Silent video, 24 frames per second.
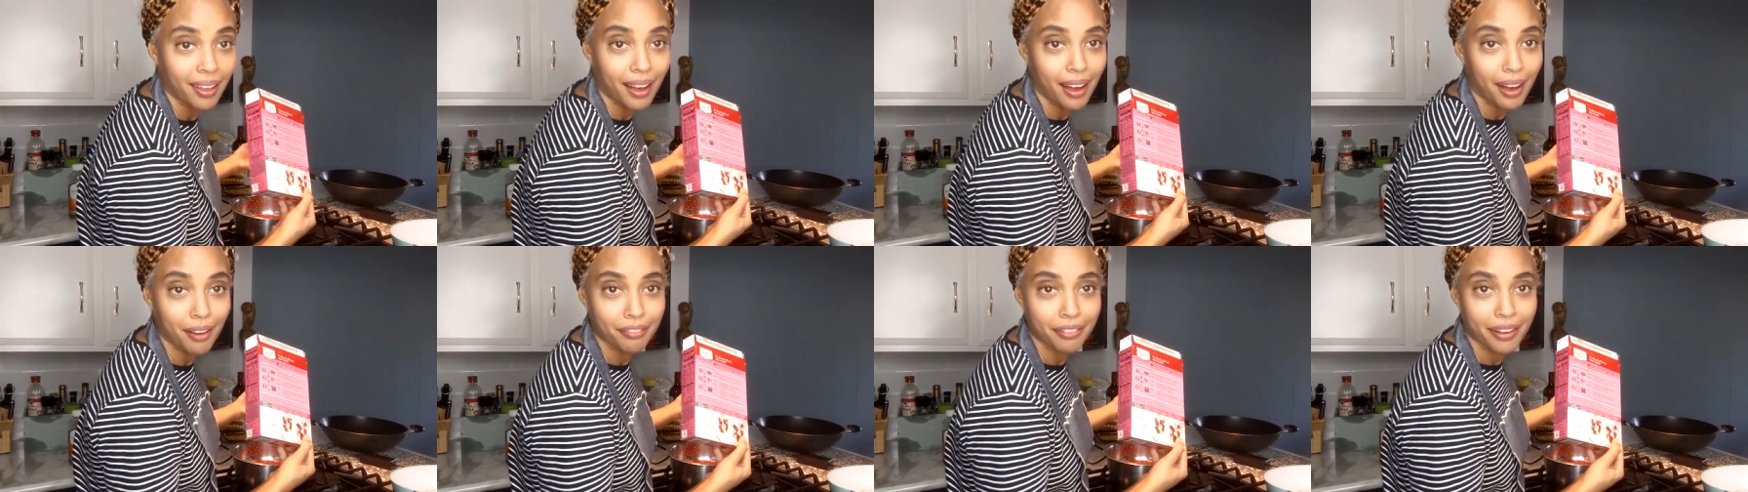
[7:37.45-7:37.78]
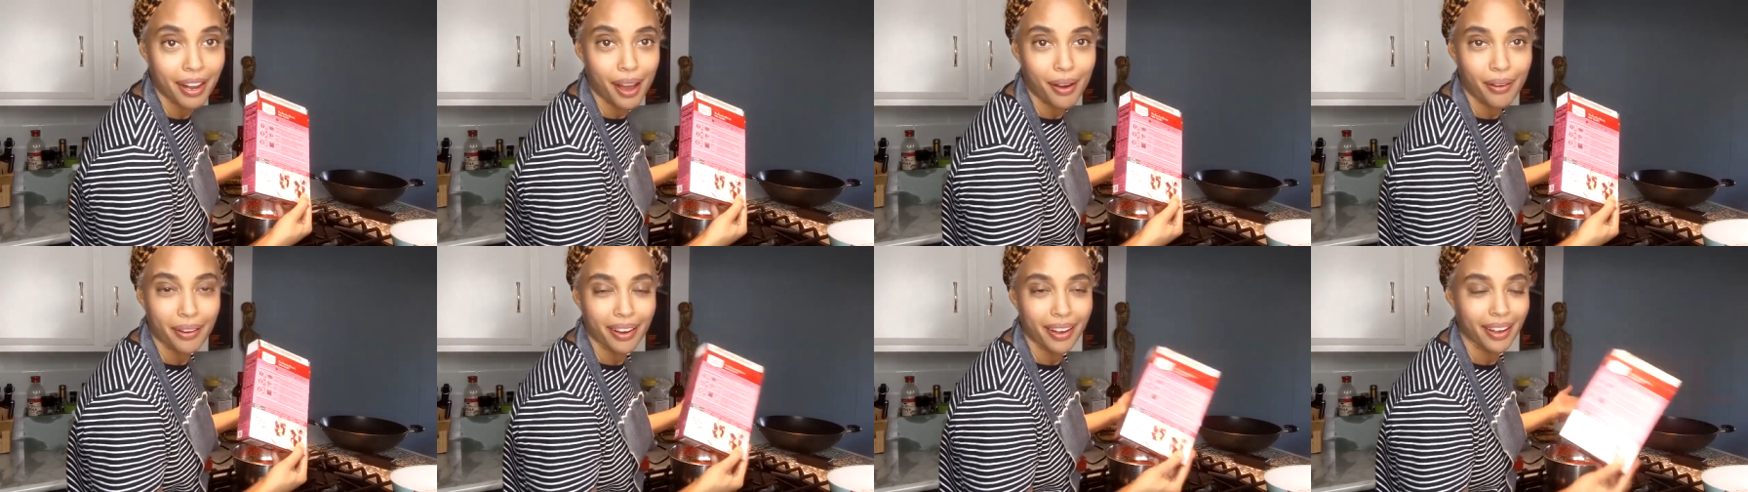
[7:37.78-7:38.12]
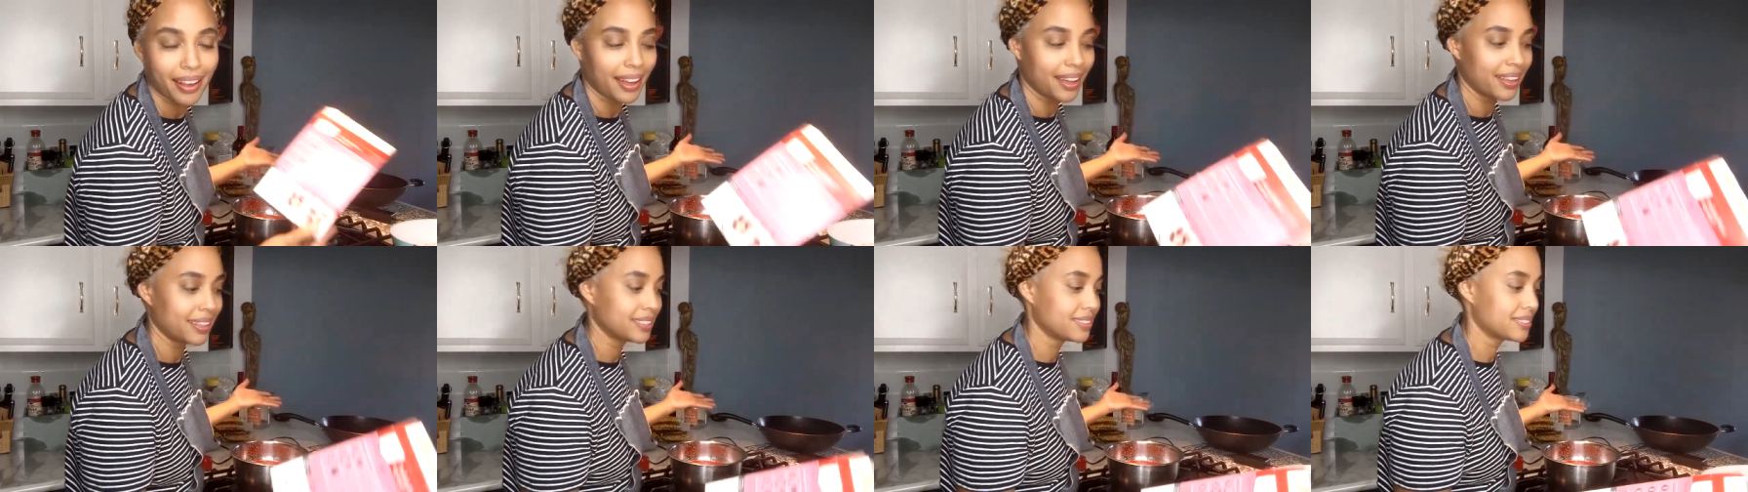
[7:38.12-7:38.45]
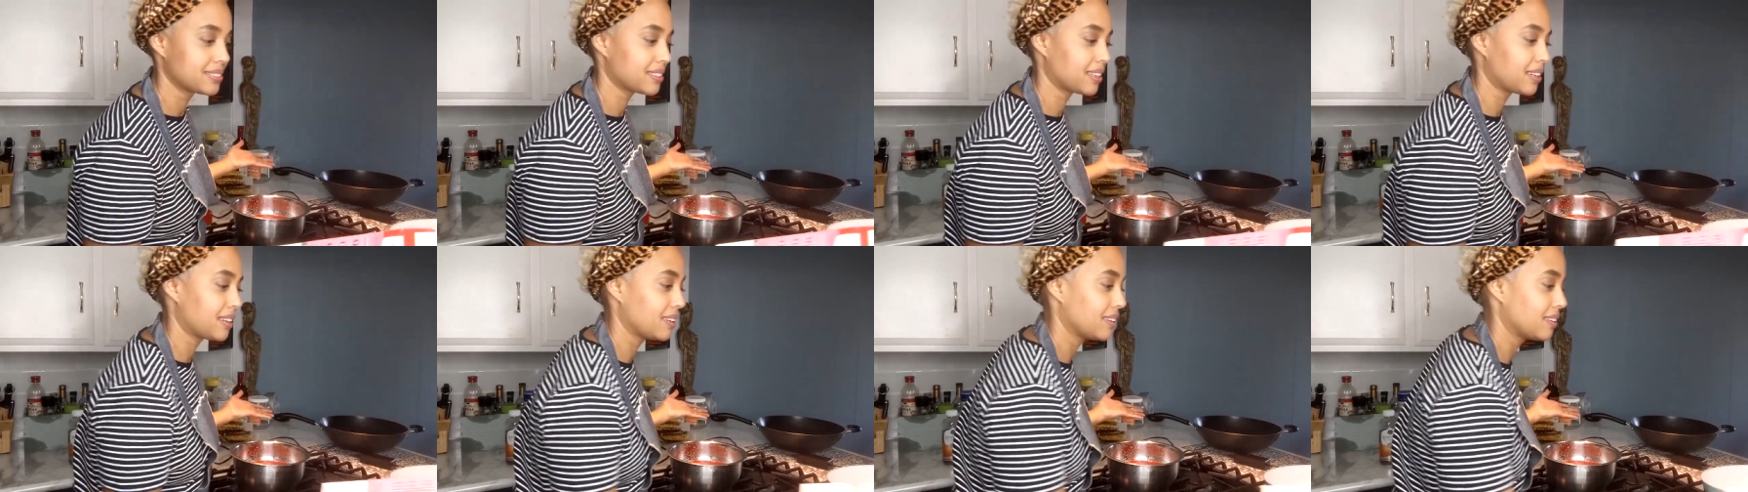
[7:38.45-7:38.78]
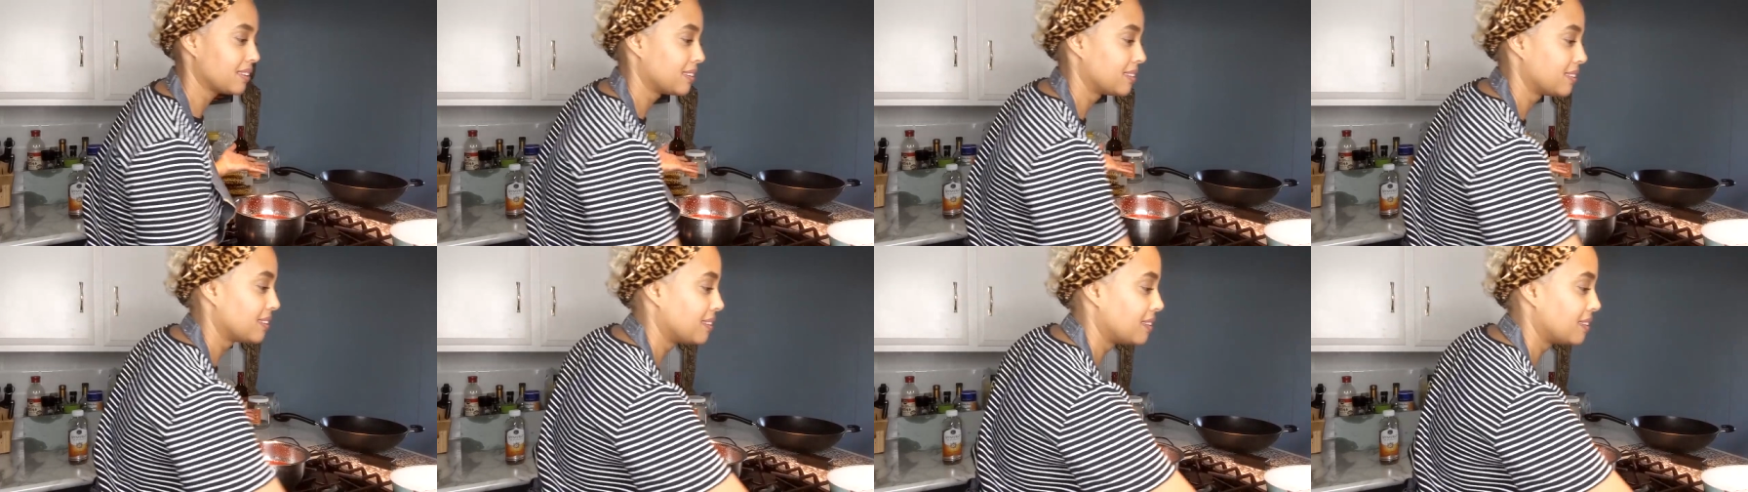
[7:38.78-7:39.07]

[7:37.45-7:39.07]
half an hour and uh,